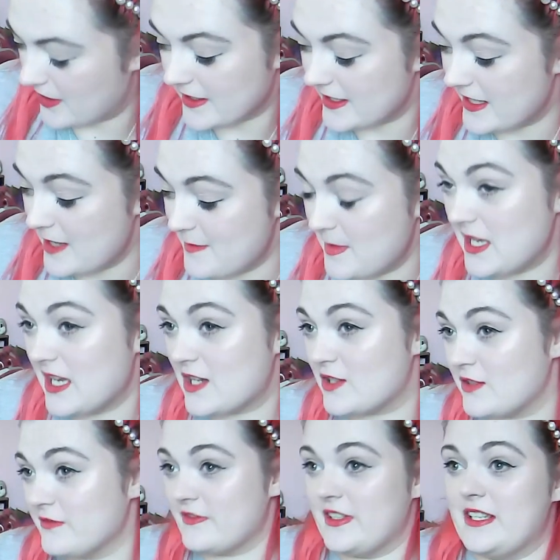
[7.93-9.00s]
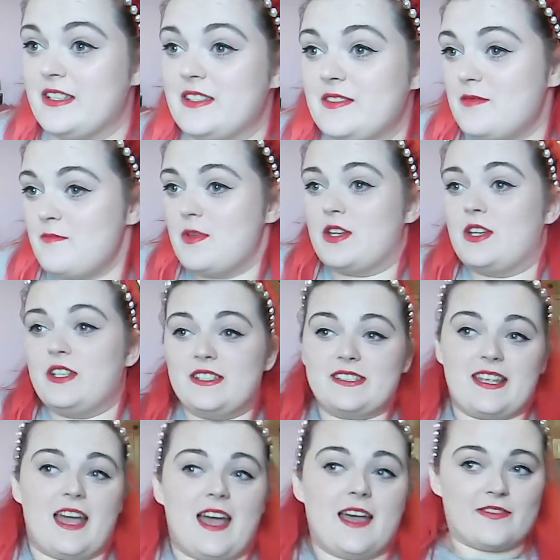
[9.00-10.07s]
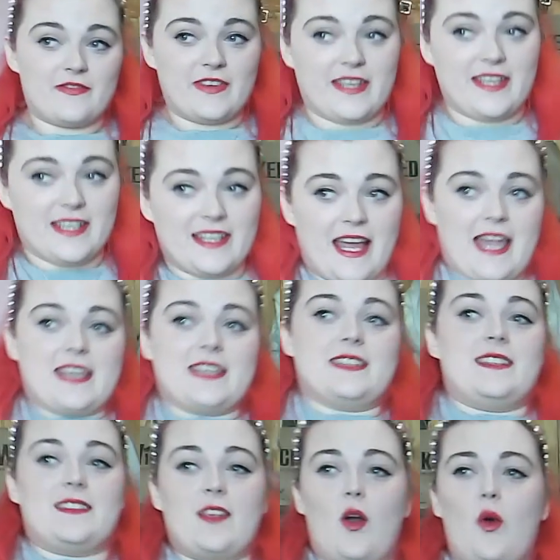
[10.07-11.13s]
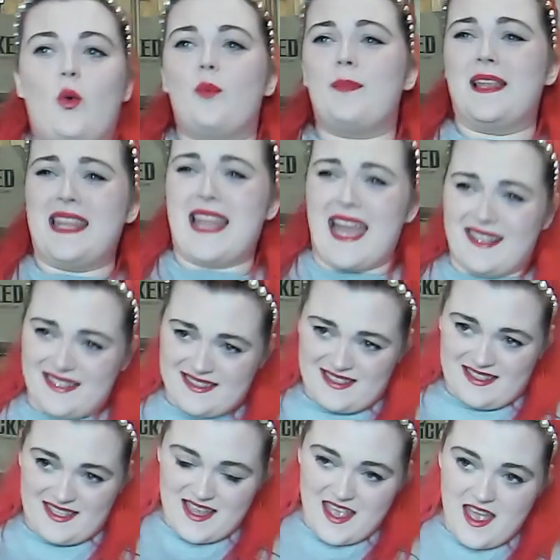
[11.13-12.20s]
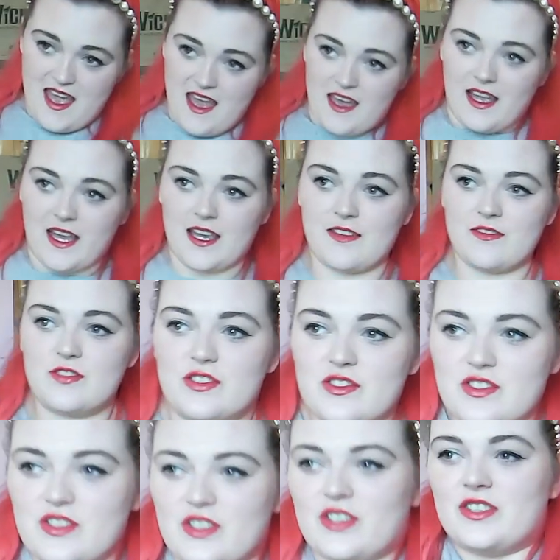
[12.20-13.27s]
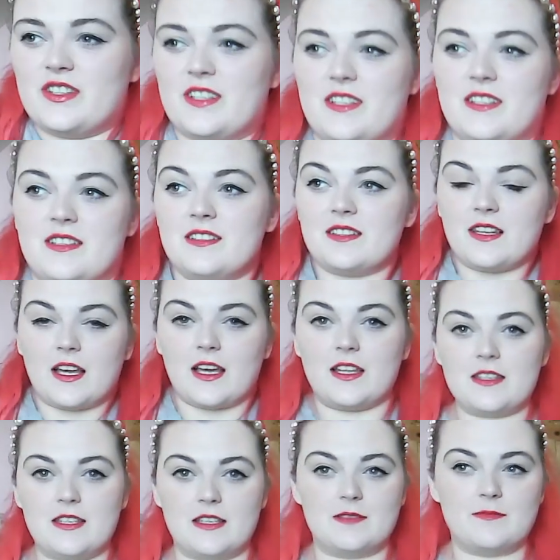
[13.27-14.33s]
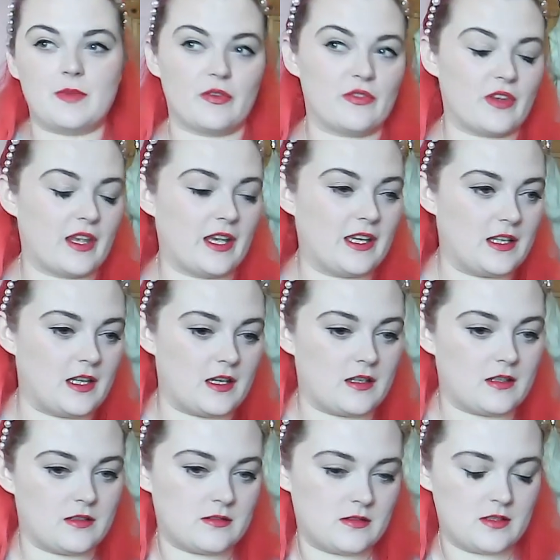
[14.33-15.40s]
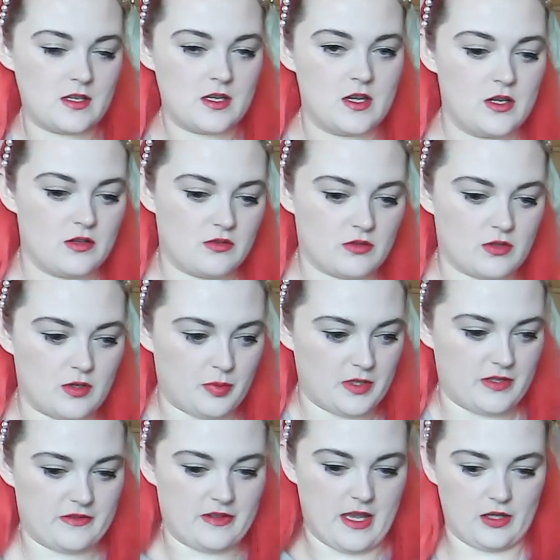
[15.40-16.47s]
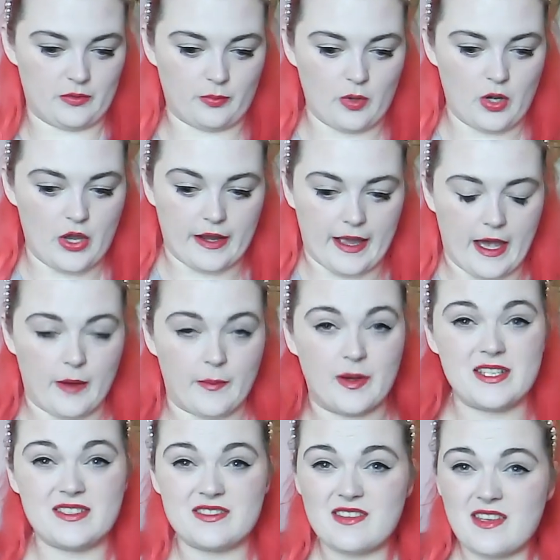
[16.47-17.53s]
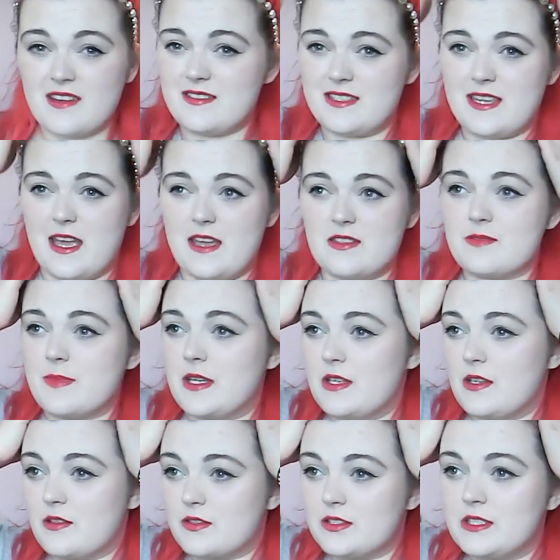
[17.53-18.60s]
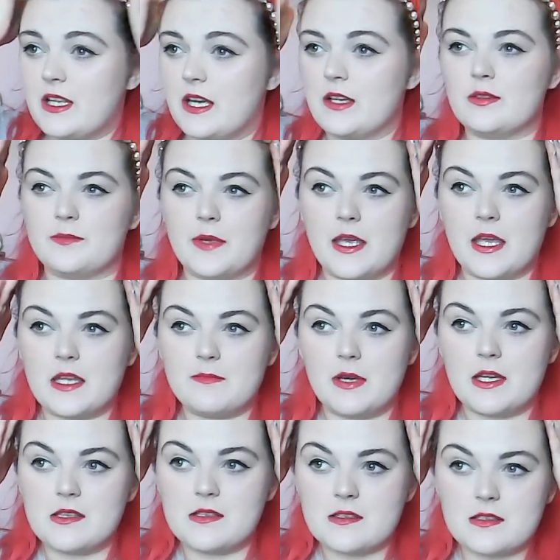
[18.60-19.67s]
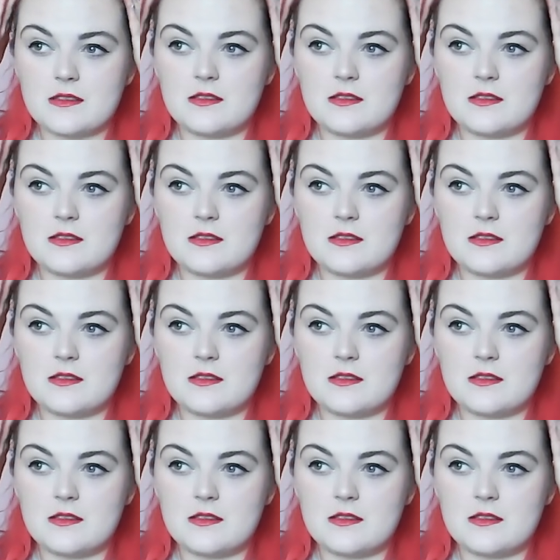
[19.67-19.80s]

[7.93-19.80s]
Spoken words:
Let me get comfy because I feel like this. All my legs. I have just done the most killer couple of days workout, and it's starting to get to me. Not gonna lie. Oh, my headband.